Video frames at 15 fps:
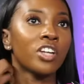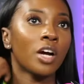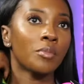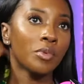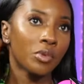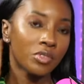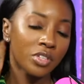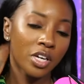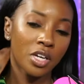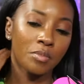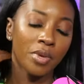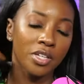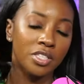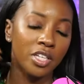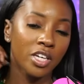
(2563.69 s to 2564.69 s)
i remember taking
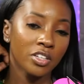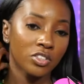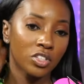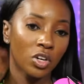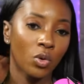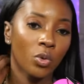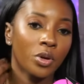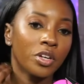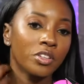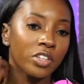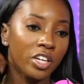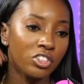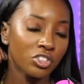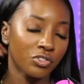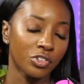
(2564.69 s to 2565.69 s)
my son to
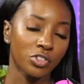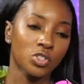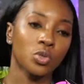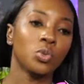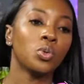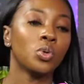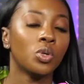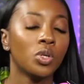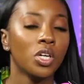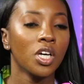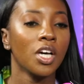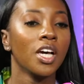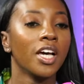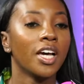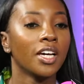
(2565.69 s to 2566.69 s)
orientation for school
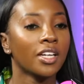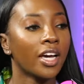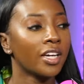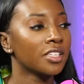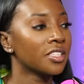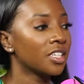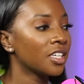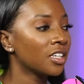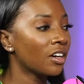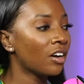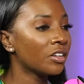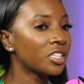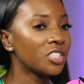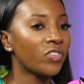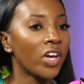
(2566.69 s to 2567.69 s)
and like seeing all
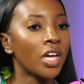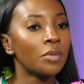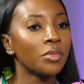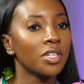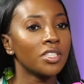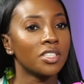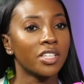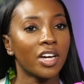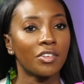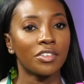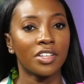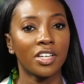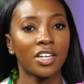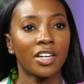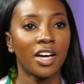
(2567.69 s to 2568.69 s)
these families and
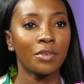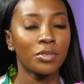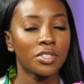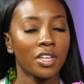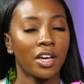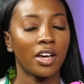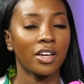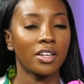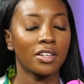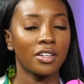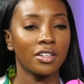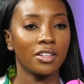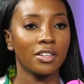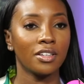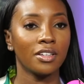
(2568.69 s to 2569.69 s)
everything and i was like
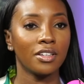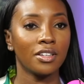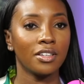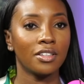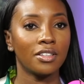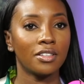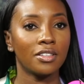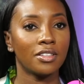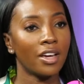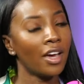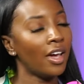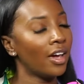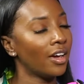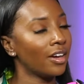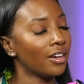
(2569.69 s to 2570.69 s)

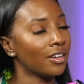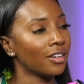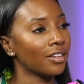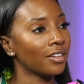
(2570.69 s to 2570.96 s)
dang